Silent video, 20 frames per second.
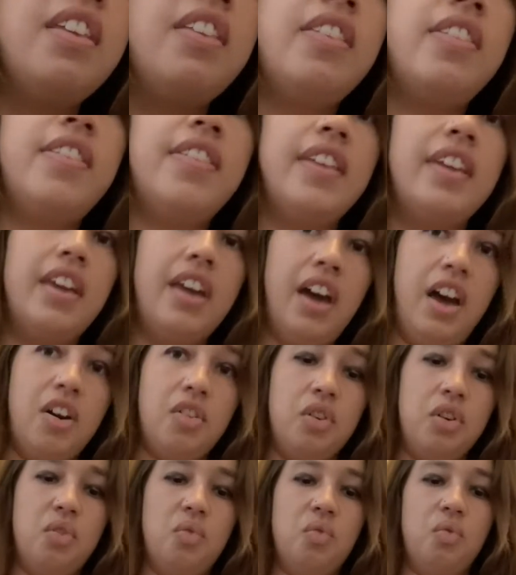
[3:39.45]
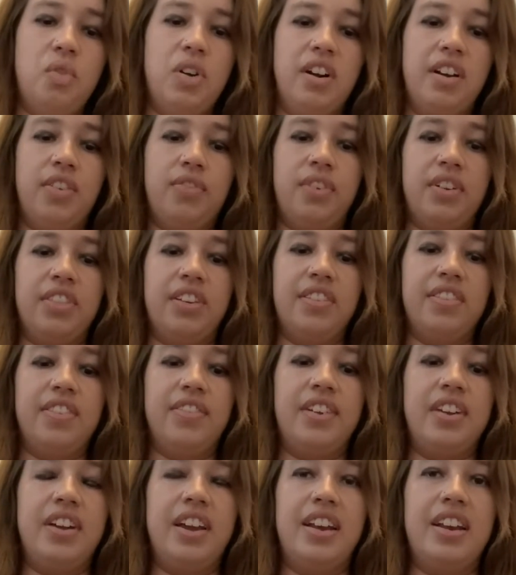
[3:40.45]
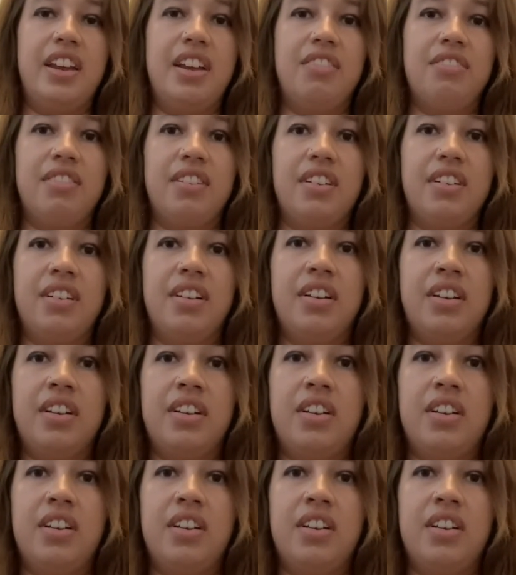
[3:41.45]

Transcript: see how it works for those of you who had never